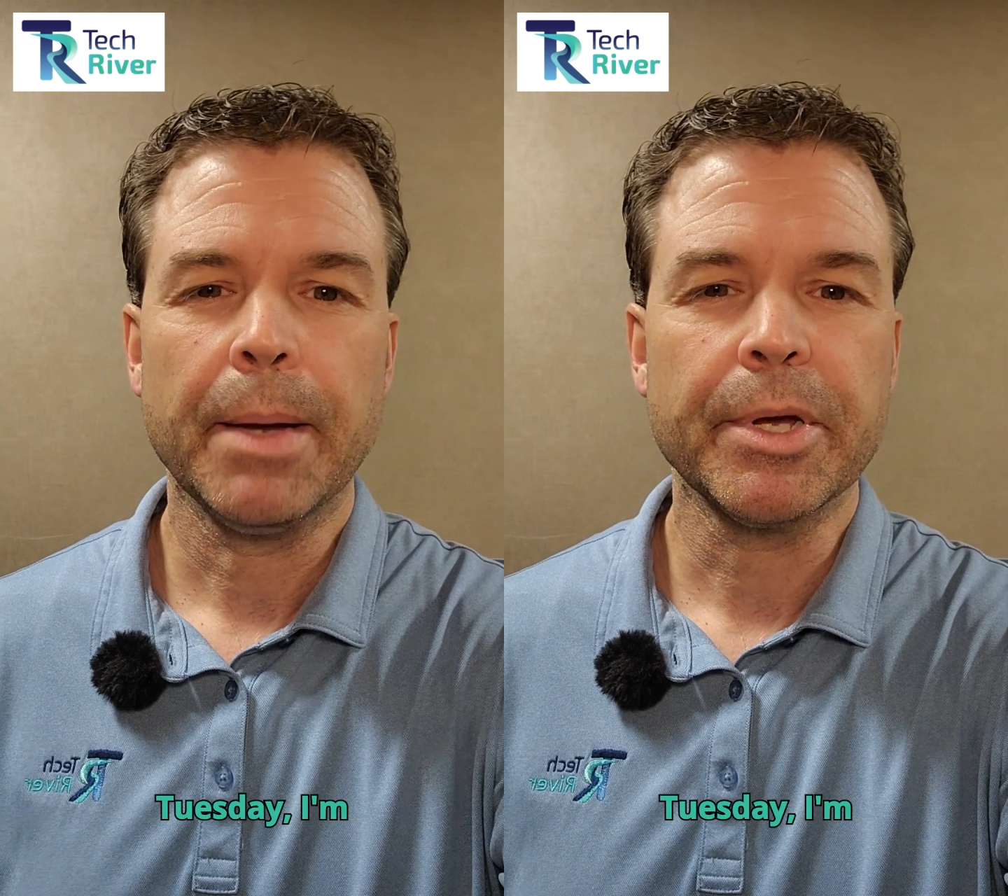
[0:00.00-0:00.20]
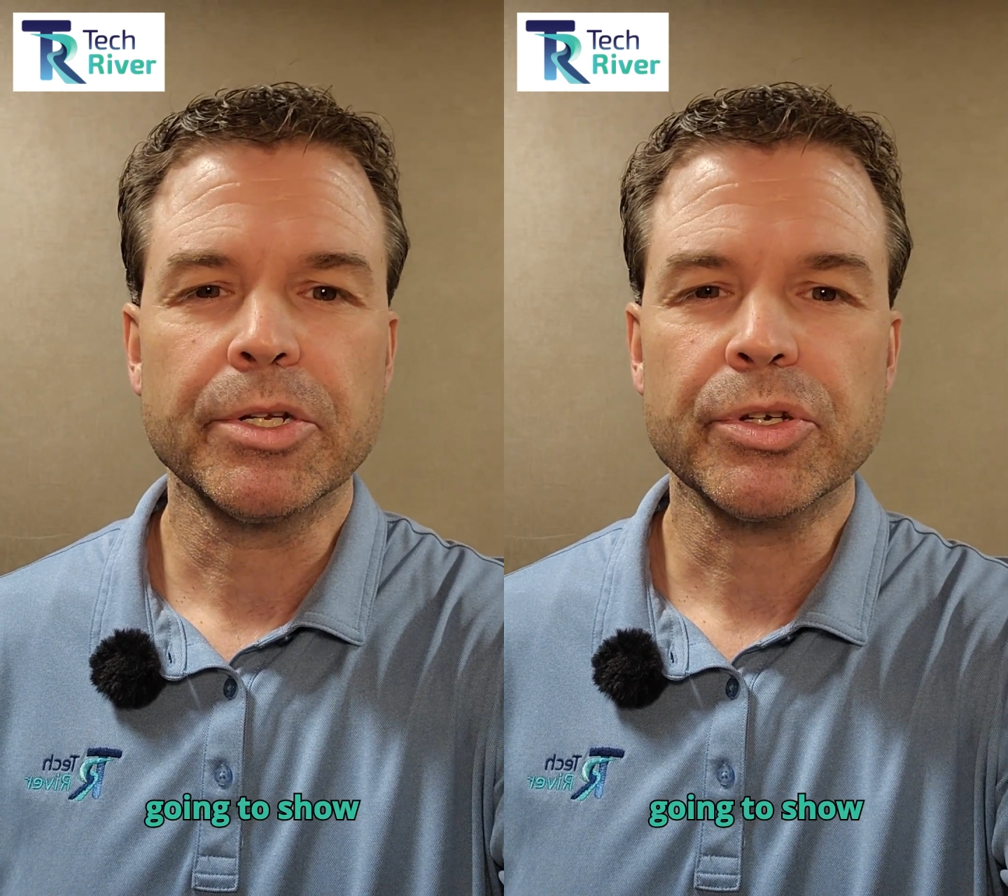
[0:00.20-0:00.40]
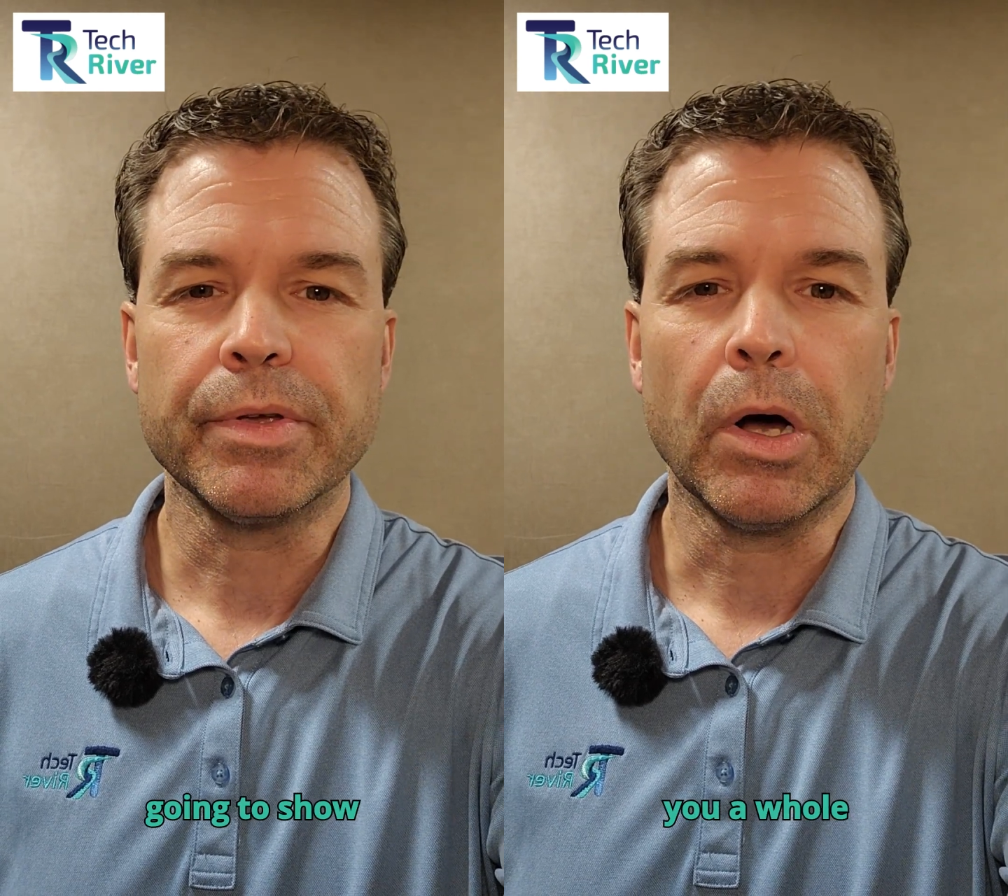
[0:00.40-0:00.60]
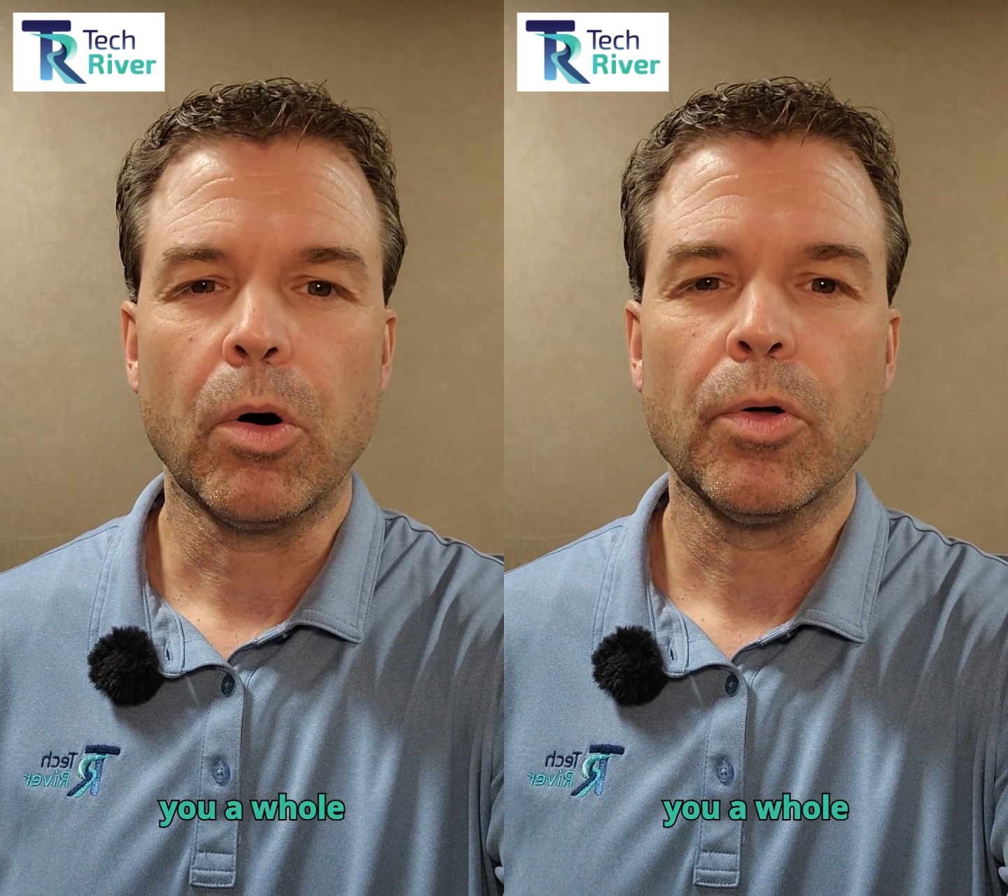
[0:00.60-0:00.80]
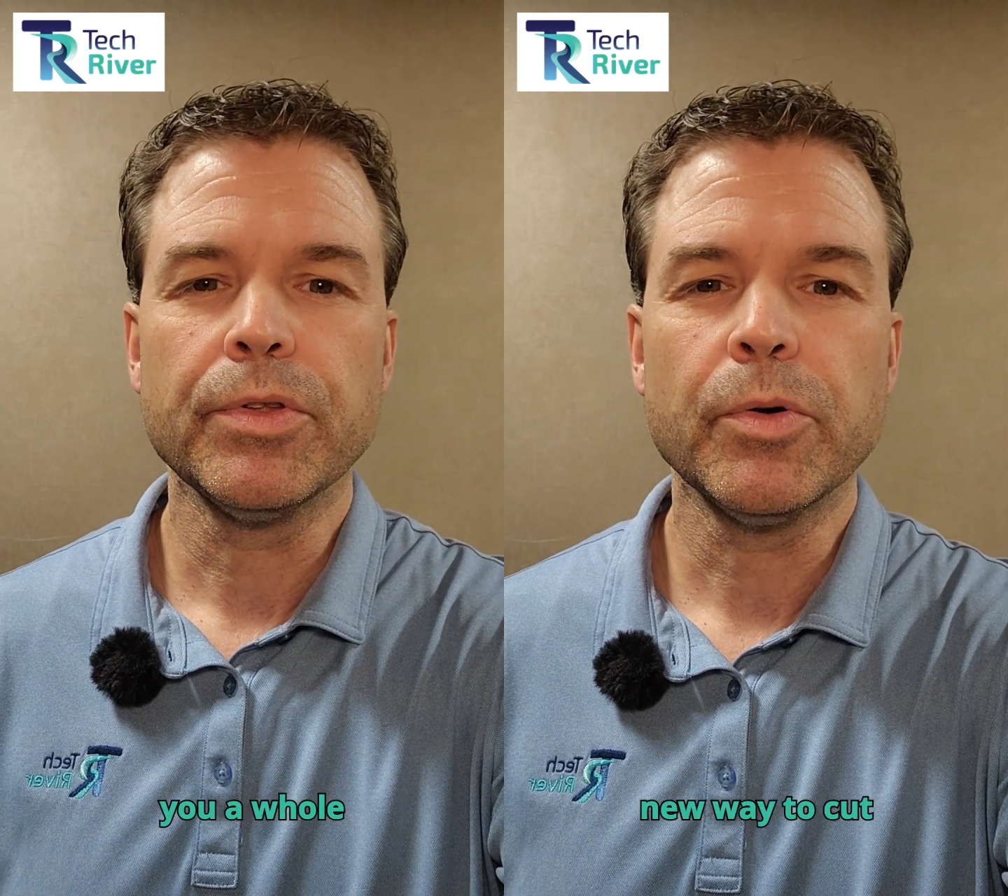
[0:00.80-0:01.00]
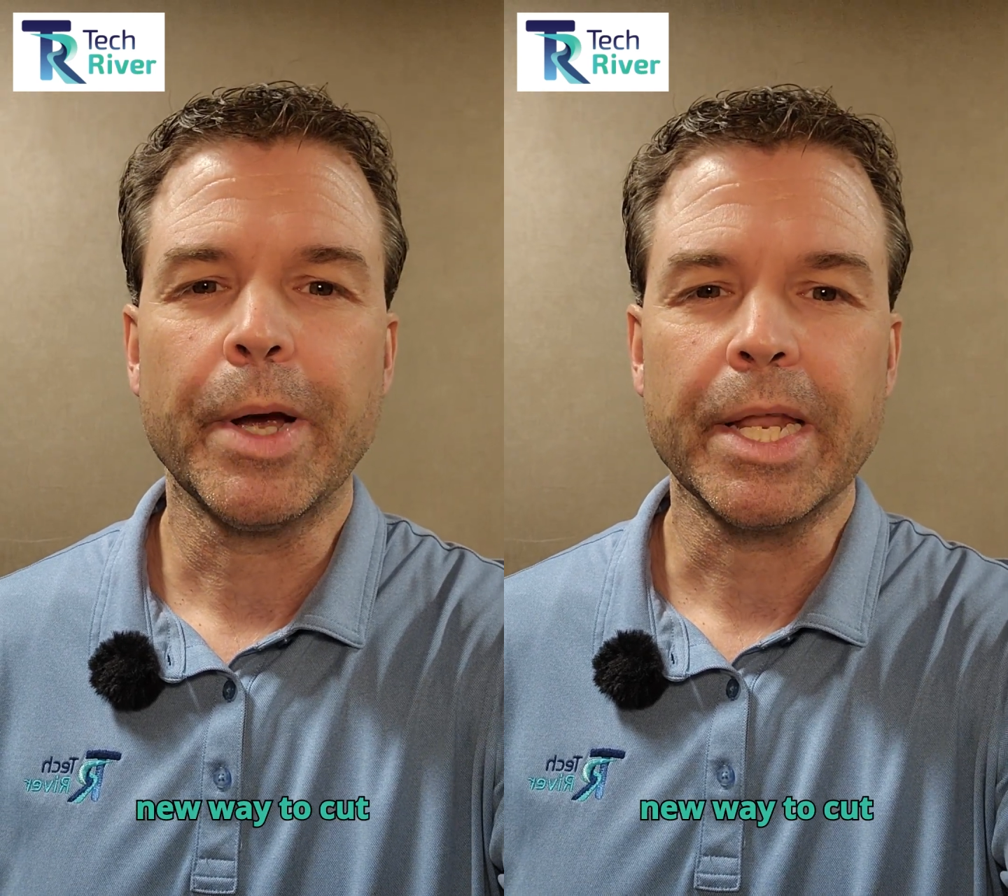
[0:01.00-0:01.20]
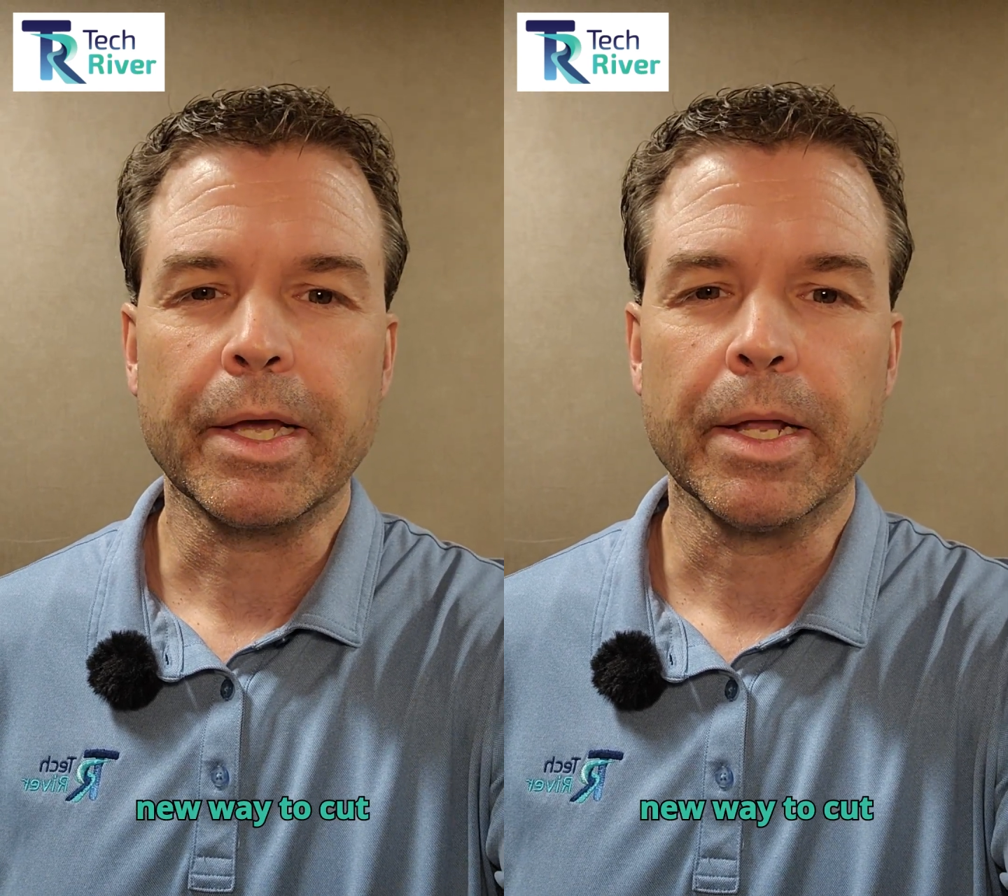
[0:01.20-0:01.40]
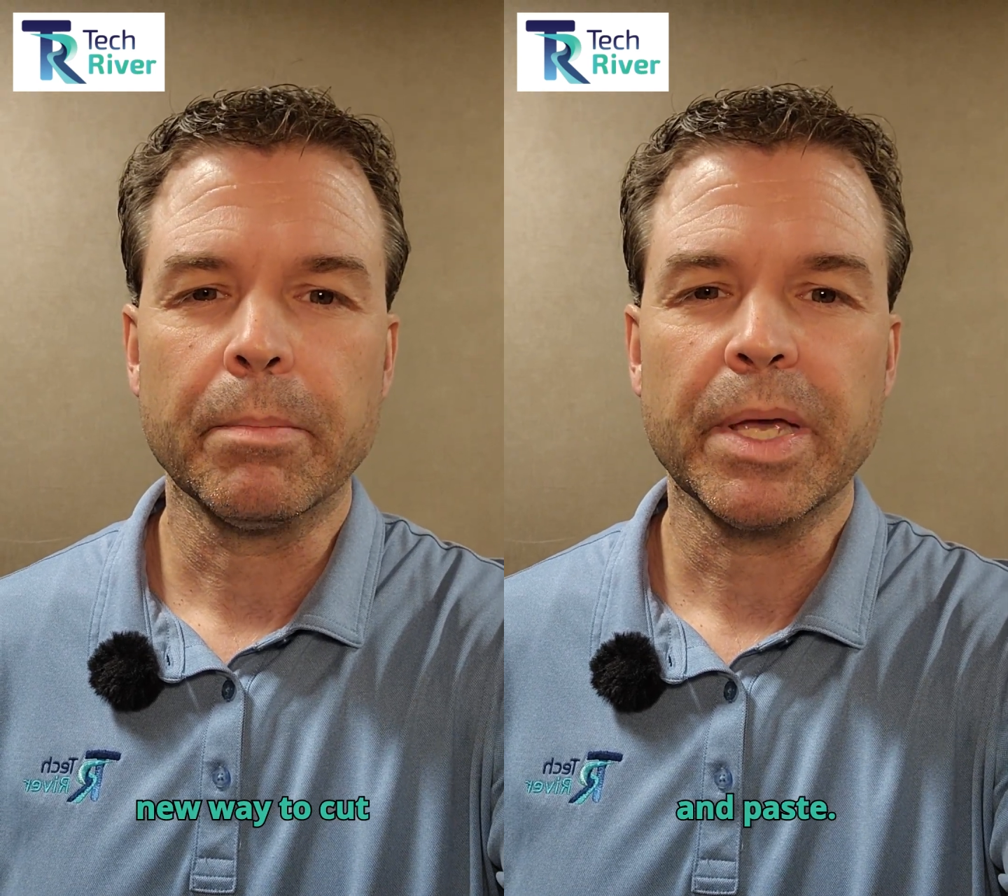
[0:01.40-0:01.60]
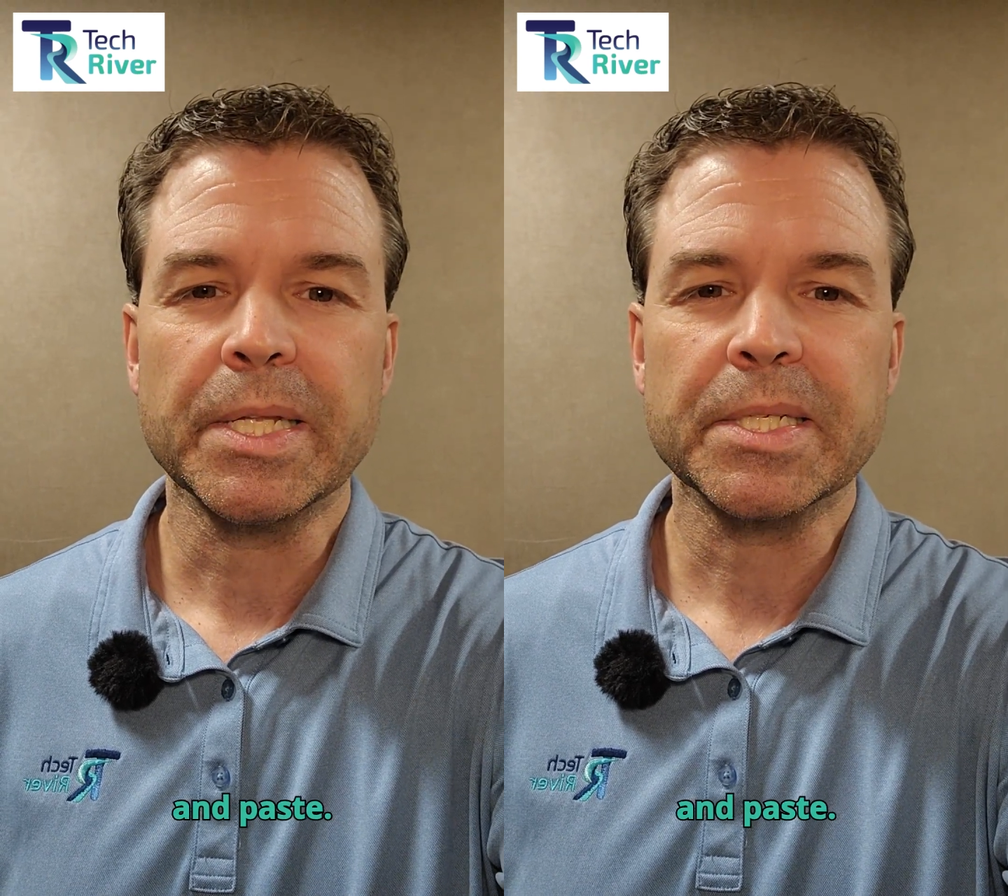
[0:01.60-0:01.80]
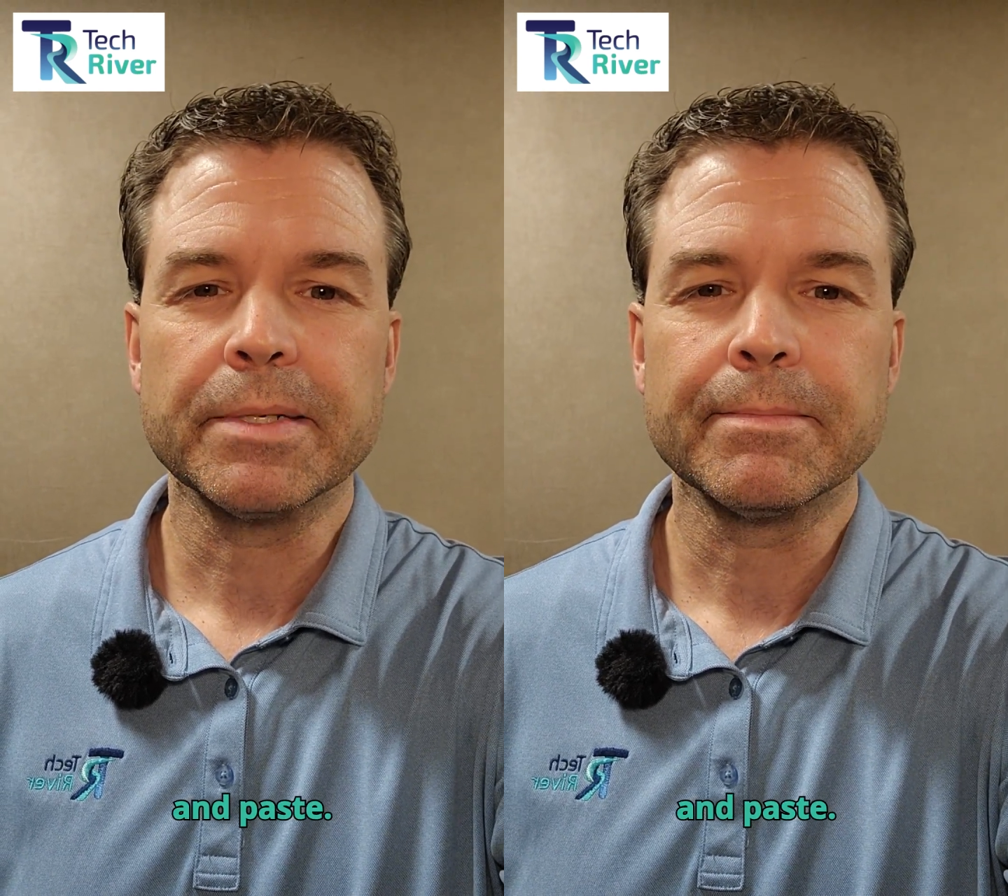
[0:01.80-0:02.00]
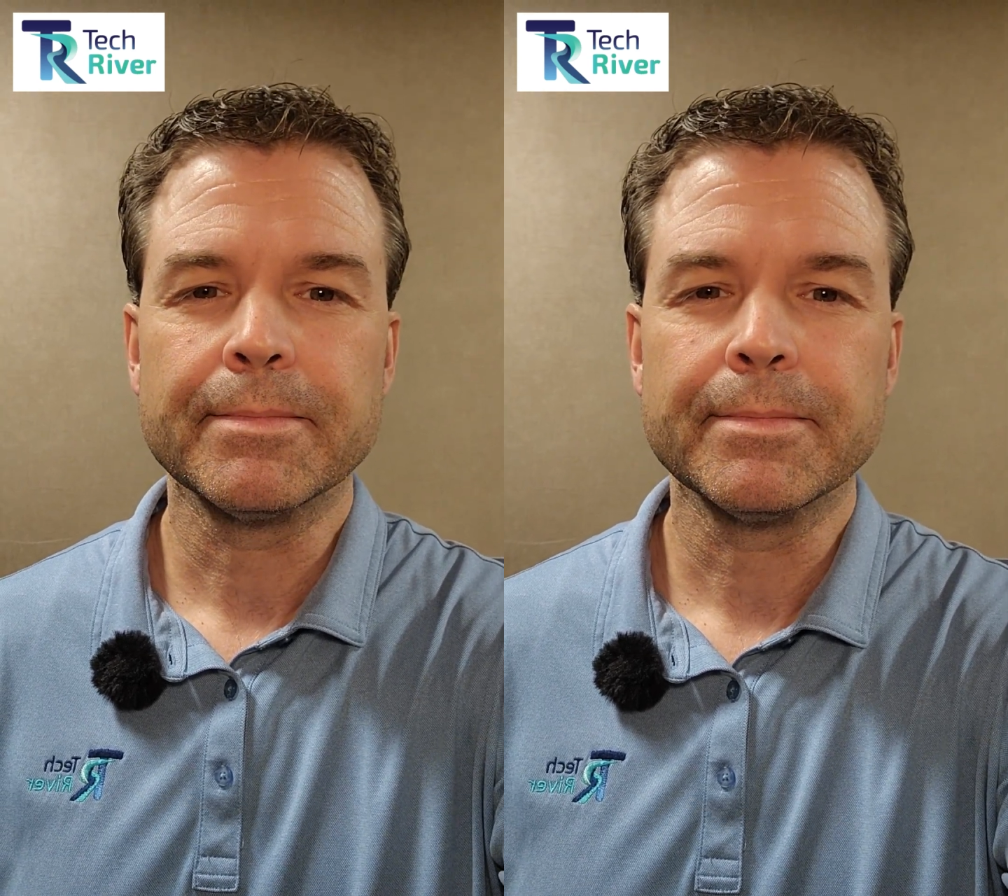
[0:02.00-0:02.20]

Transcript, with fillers: I'm going to show you a whole new way to cut and paste.